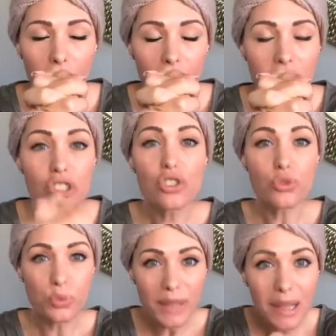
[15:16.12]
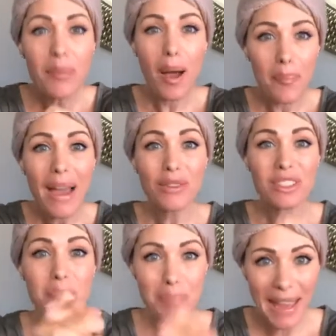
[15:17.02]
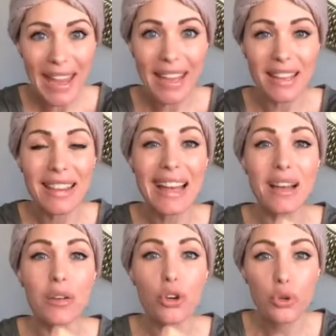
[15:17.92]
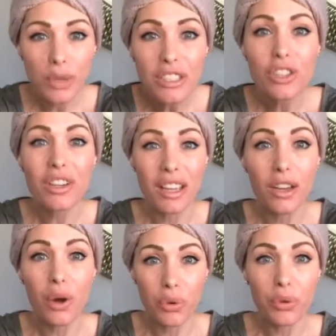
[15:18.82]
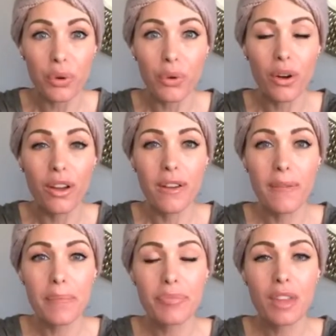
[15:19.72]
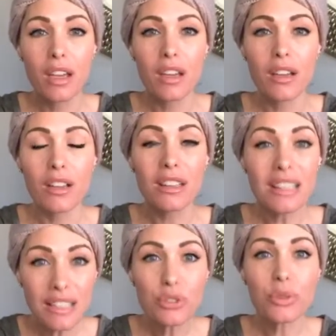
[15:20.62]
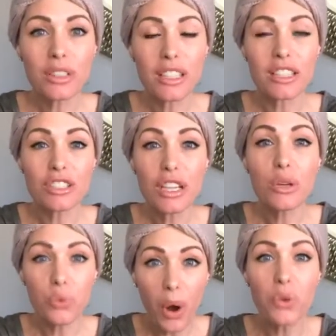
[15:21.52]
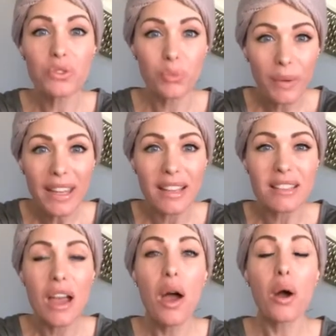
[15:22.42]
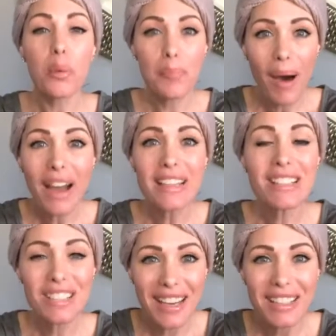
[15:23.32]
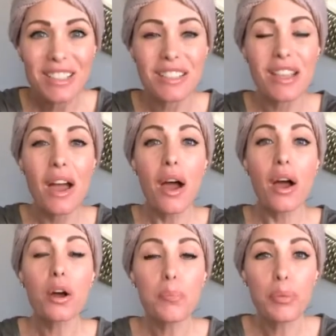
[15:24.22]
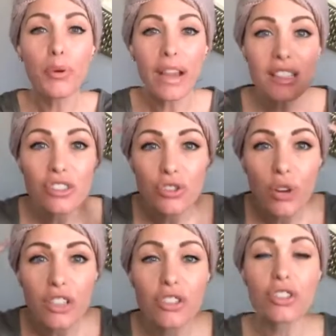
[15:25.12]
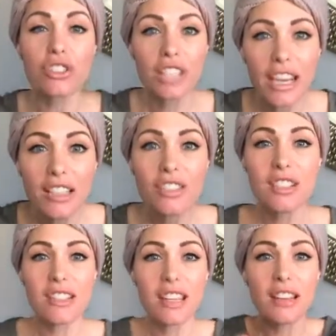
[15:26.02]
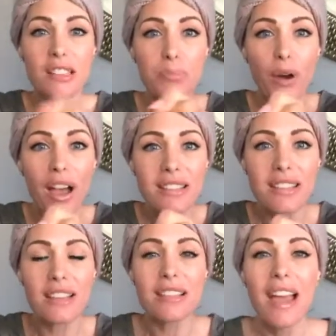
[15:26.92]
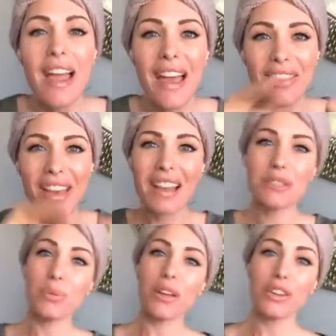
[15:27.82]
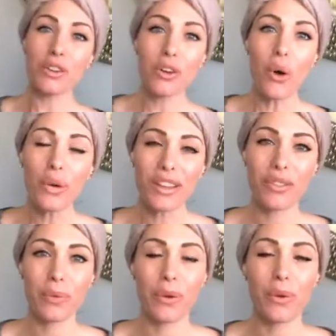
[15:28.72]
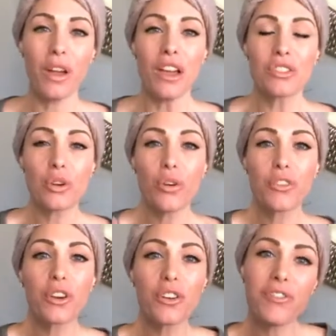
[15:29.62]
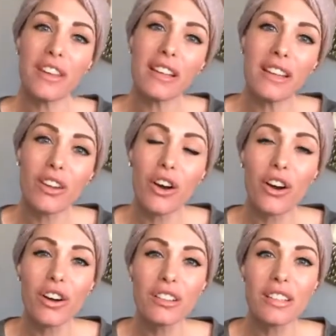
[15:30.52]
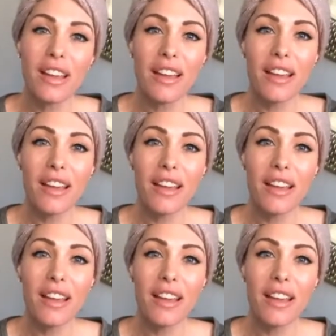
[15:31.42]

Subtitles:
extreme amounts of pain that a creature can go through. Literally, she grows wings. Her body changes. Her brain structure changes in this process. And that's what you're going through. So if you're feeling the hurt,